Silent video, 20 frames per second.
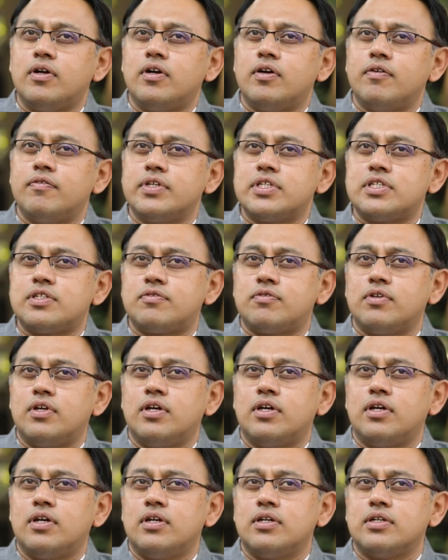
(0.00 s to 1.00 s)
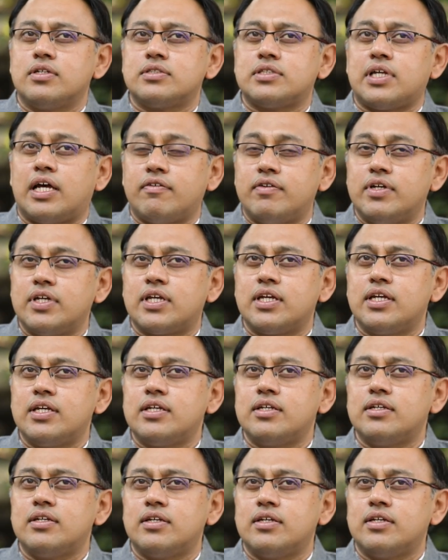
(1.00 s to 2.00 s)
uh, with uh,
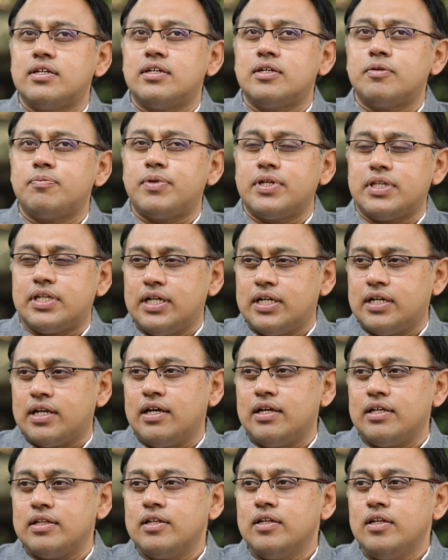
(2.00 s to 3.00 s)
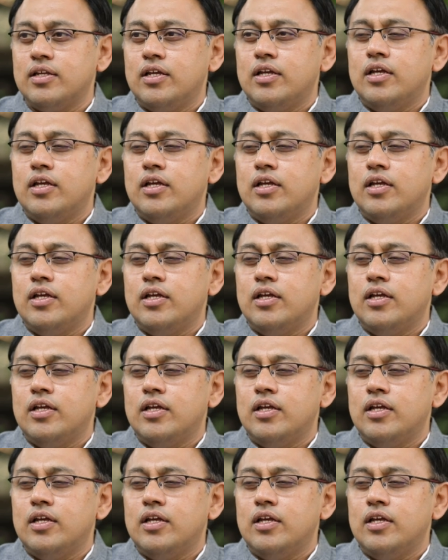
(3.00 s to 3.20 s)
Savarkar uh, Pratishthan